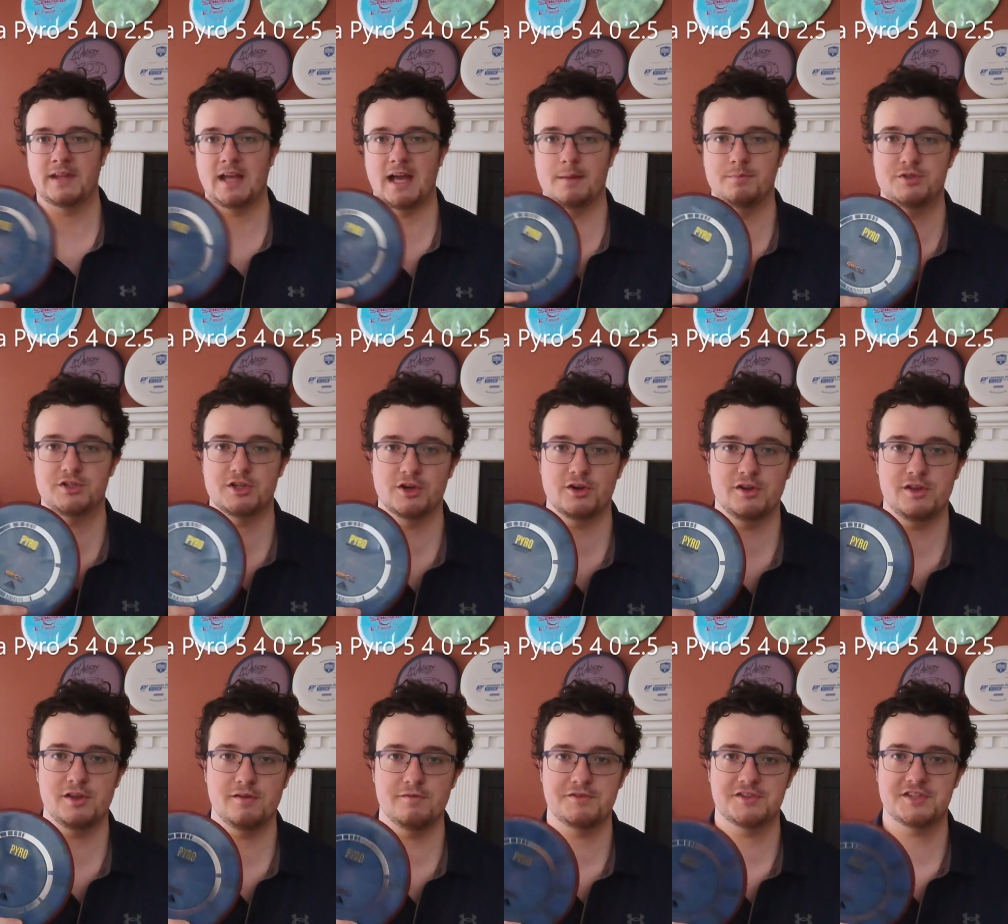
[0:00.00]
I'm sure
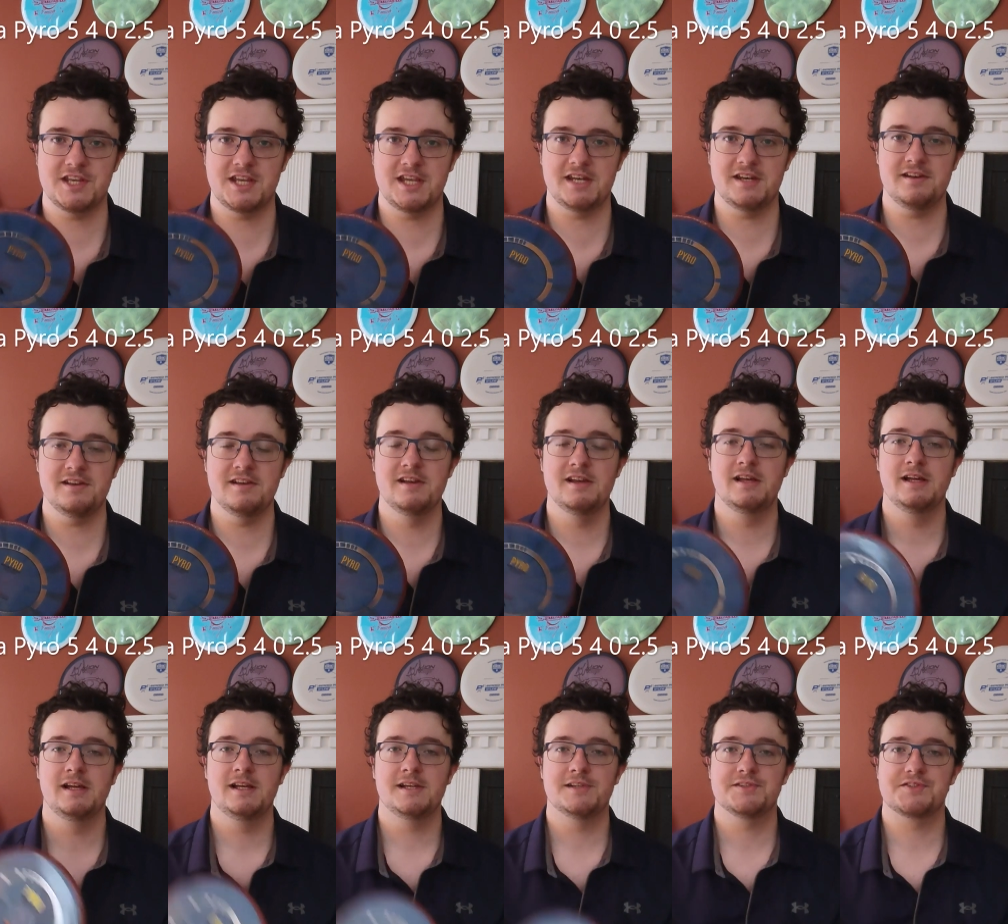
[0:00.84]
you've seen
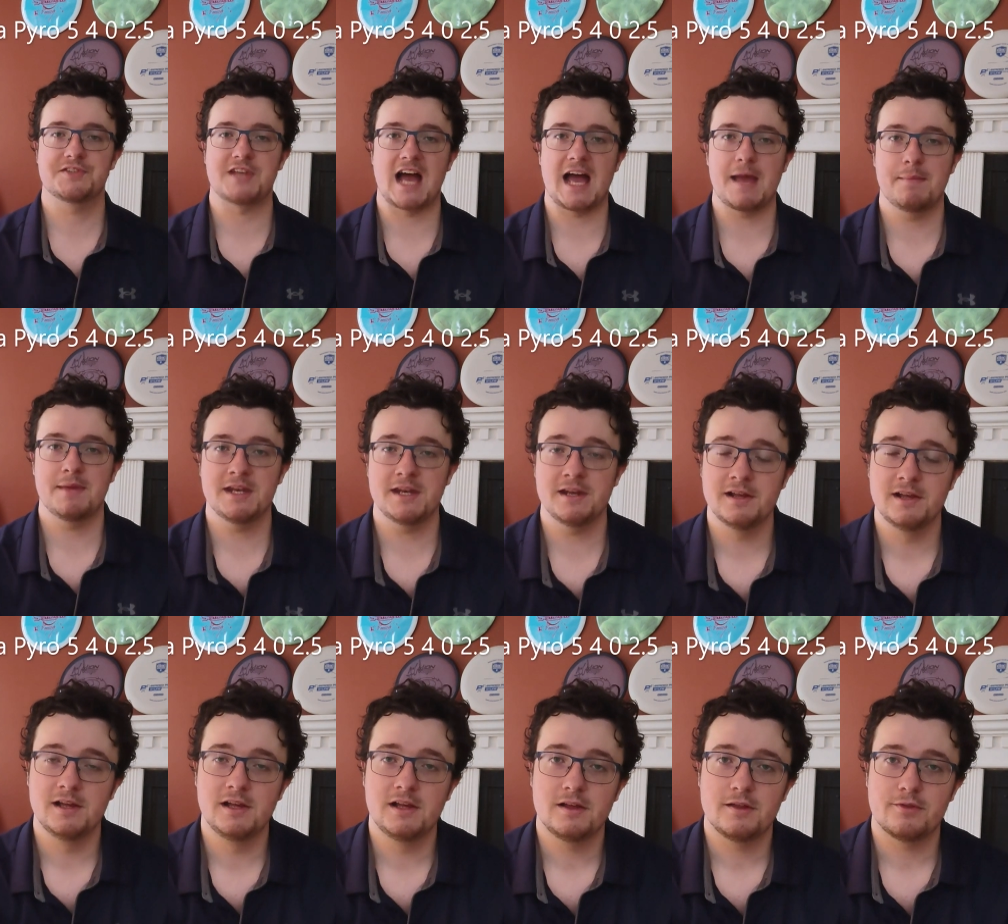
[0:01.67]
Simon
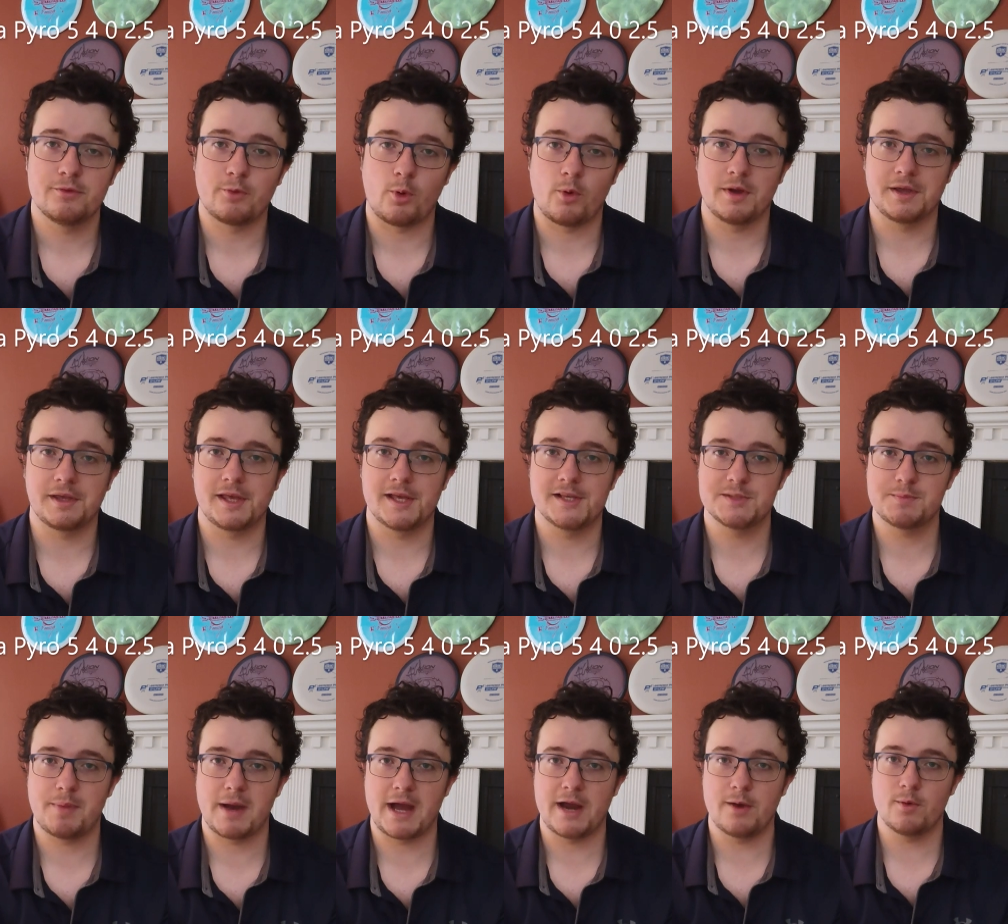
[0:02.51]
throwing his
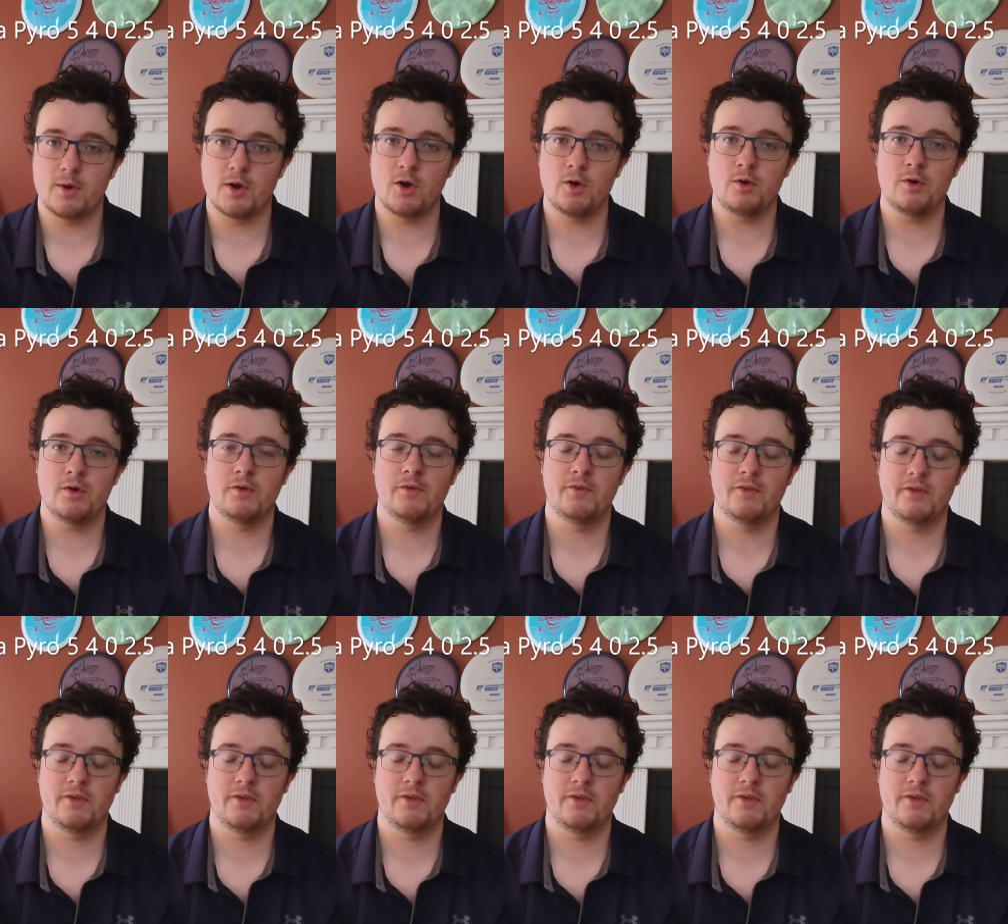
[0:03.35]
Pyro